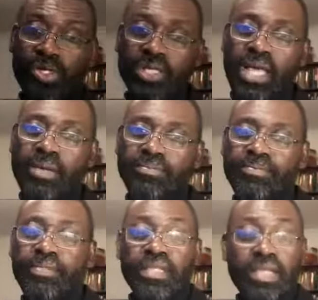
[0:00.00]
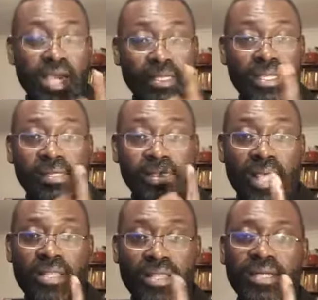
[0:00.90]
them.
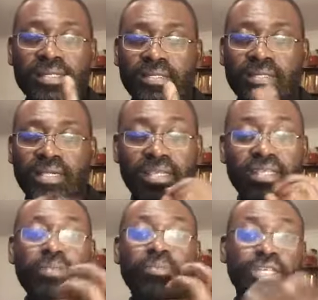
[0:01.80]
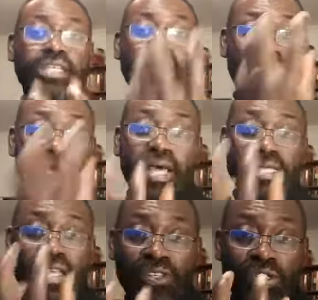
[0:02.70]
Understand that any money that God has
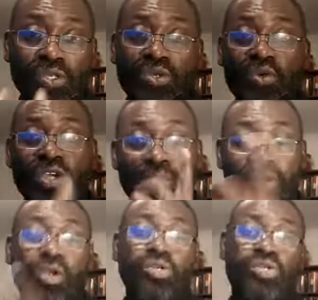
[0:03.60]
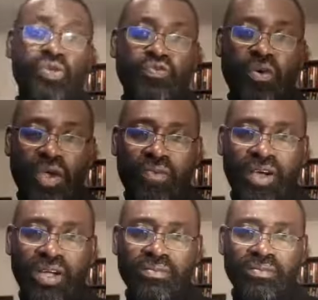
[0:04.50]
given to you, it belongs to you forever.
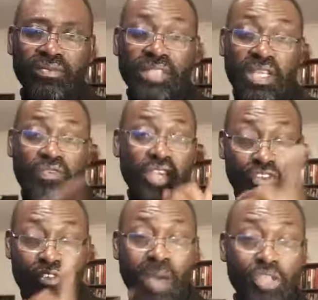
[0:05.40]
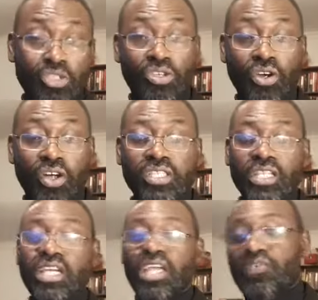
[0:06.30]
If you give it back to God,
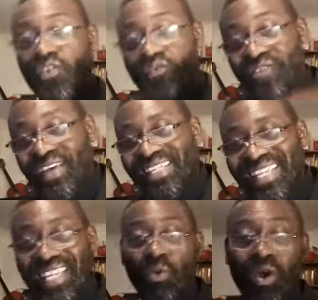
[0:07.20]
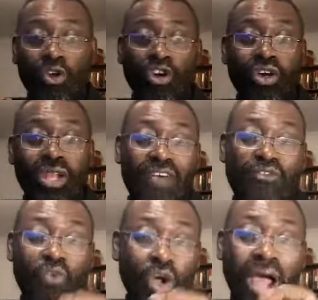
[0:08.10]
if you invest in what God have
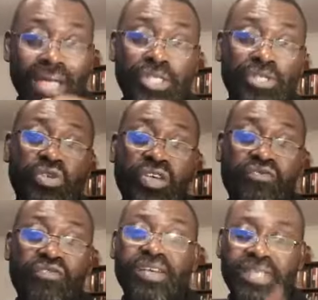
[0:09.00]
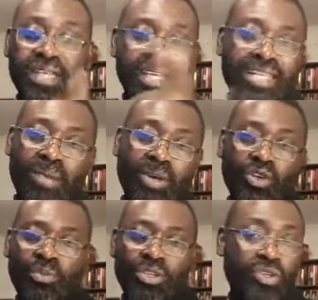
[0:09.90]
asked you to invest, that money will
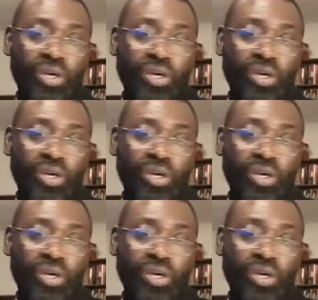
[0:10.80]
be yours